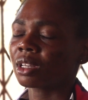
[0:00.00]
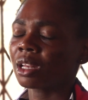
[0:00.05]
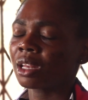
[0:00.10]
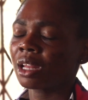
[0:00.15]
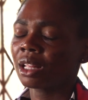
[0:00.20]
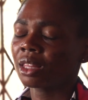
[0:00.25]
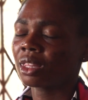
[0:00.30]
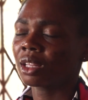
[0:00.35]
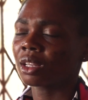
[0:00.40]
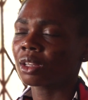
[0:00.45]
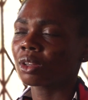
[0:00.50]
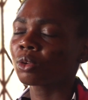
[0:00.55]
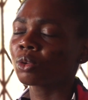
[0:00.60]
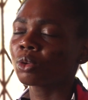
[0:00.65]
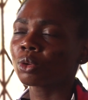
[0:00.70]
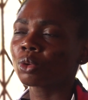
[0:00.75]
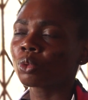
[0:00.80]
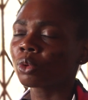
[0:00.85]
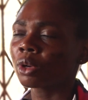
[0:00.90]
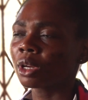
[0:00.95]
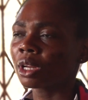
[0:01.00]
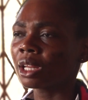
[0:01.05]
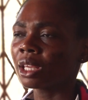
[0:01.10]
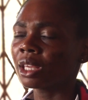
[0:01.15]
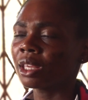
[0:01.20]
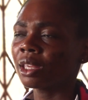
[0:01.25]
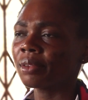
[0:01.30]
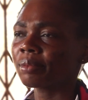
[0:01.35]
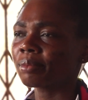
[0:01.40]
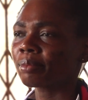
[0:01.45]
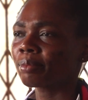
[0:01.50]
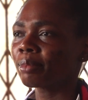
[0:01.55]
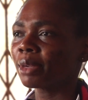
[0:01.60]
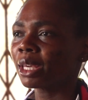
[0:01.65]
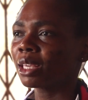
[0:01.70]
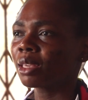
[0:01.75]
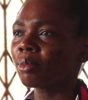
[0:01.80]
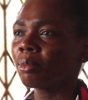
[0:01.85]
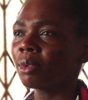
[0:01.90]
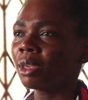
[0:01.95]
nothing could really
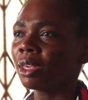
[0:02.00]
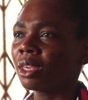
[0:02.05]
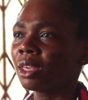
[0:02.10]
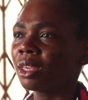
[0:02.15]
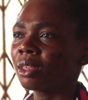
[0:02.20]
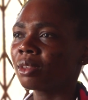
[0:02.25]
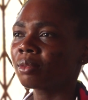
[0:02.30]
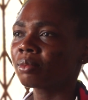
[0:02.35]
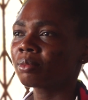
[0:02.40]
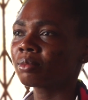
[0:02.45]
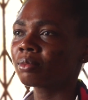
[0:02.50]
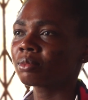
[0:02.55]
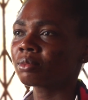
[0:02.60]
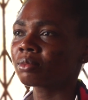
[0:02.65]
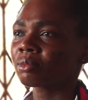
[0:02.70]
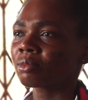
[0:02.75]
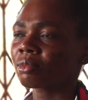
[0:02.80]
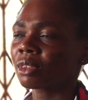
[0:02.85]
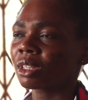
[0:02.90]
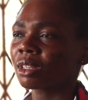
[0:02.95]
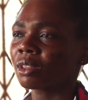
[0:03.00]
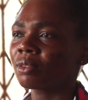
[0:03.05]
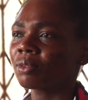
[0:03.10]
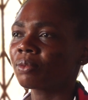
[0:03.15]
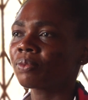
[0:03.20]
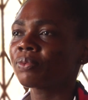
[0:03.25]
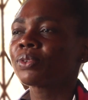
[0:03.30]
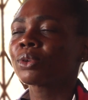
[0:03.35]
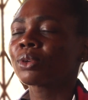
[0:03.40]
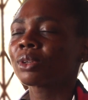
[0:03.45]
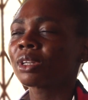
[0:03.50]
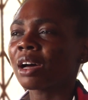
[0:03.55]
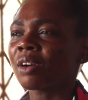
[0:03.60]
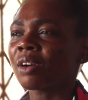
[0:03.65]
make me fill